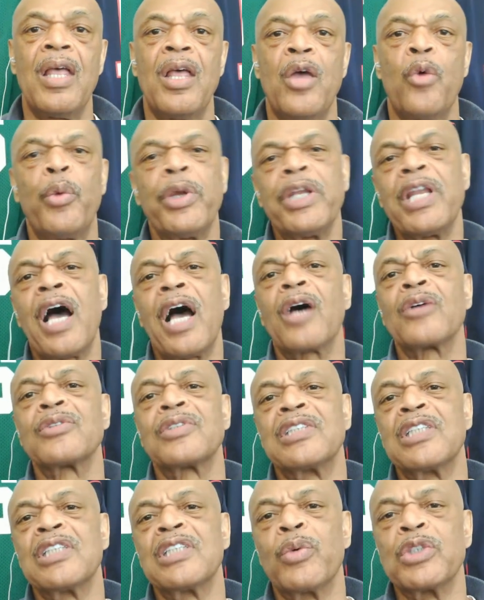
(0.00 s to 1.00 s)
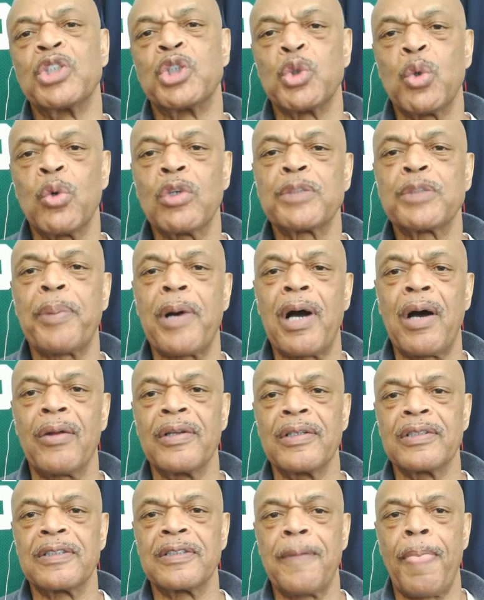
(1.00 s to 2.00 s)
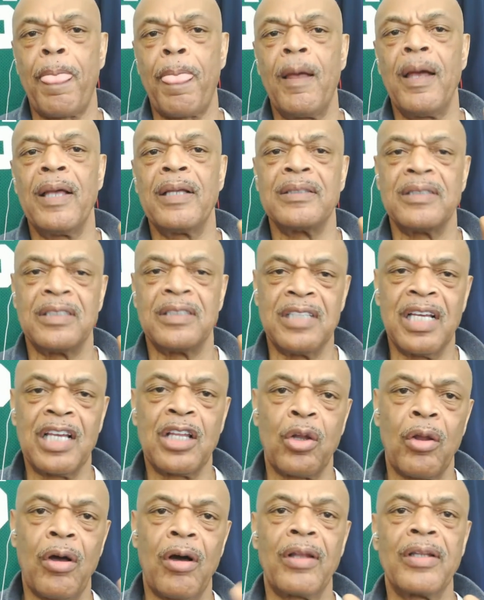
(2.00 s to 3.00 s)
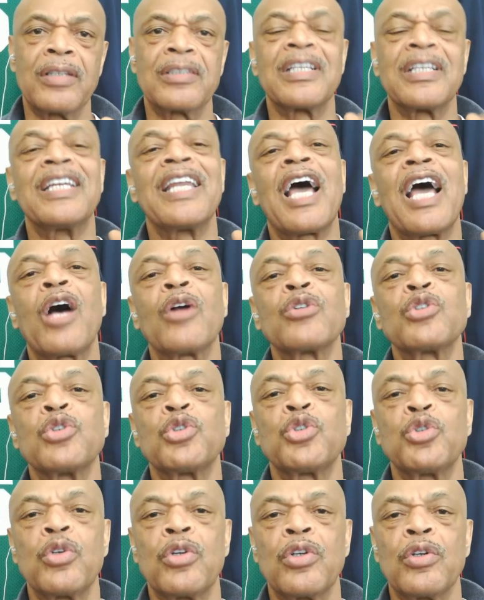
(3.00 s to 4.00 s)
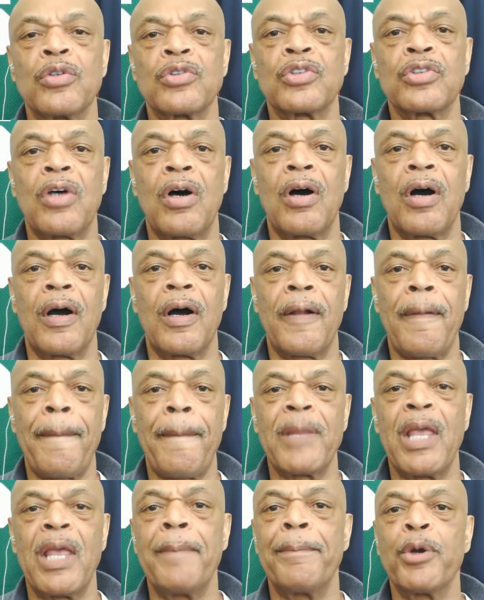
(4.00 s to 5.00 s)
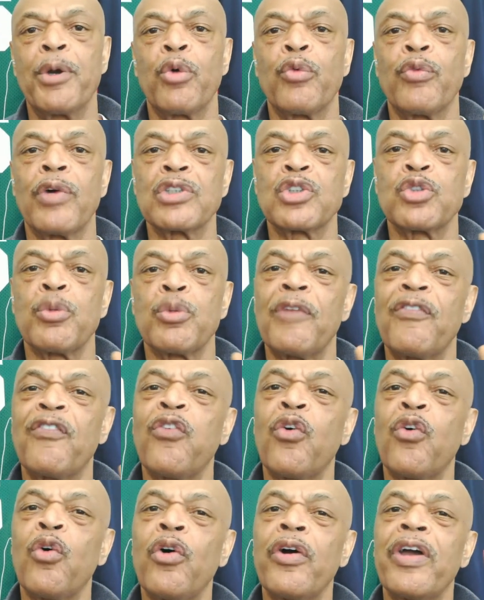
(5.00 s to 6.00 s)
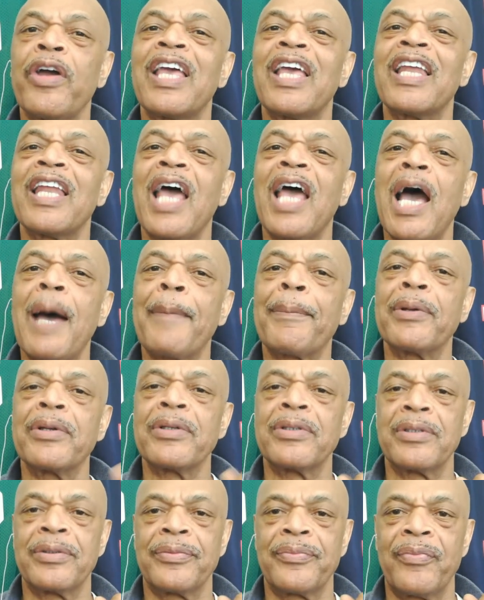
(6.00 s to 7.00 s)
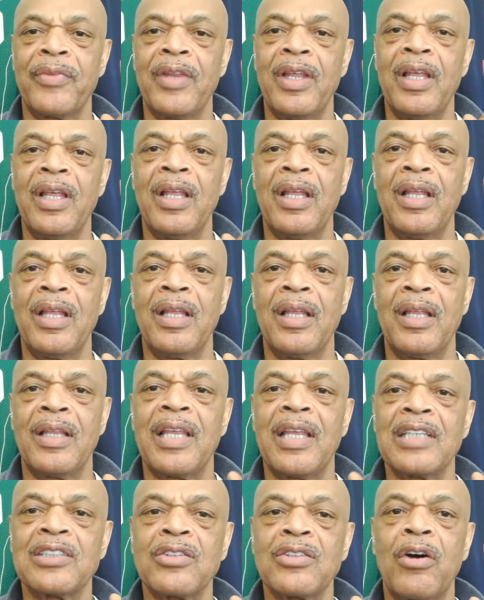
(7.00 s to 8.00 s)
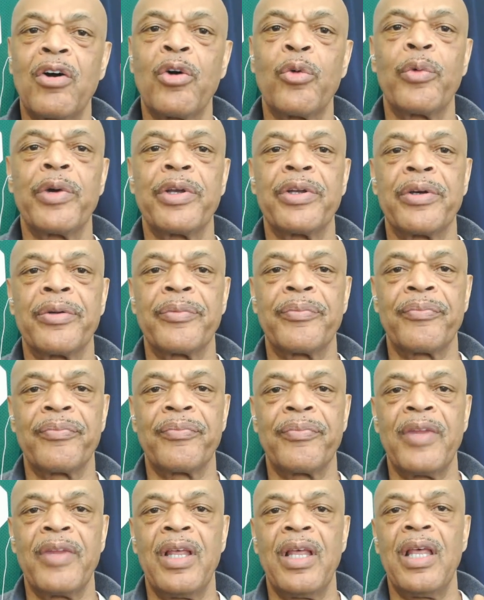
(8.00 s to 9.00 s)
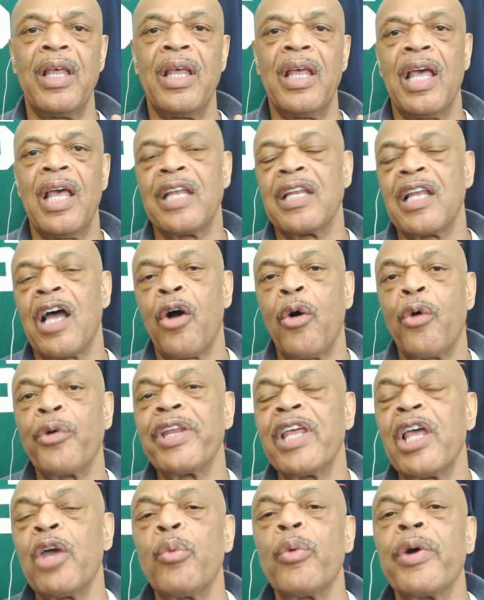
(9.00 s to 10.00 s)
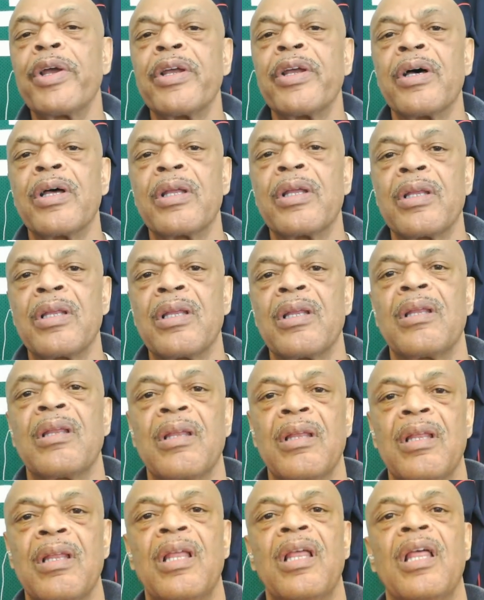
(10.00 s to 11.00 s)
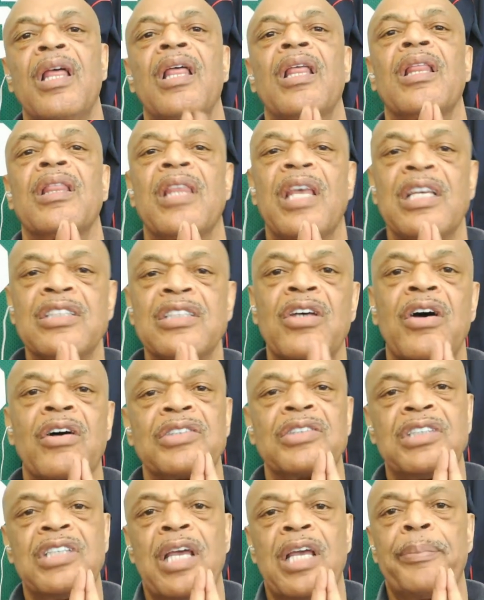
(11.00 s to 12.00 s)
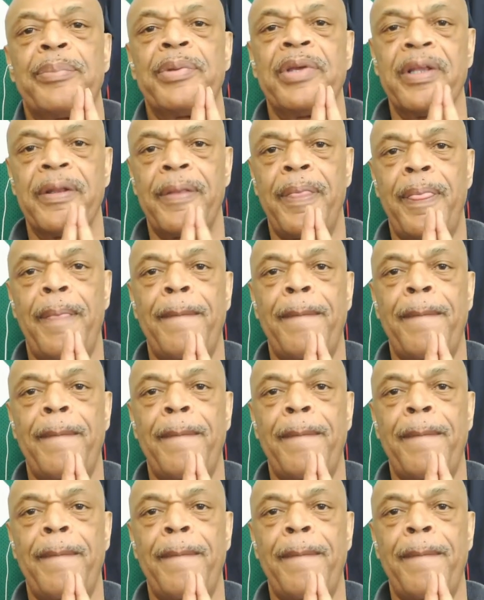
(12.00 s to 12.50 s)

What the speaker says: We now see what George Powles, Dick Lawless, and Hal DiGiulio saw in Bill Russell before it happened. They saw a winner. And not only a winner, they saw a champion.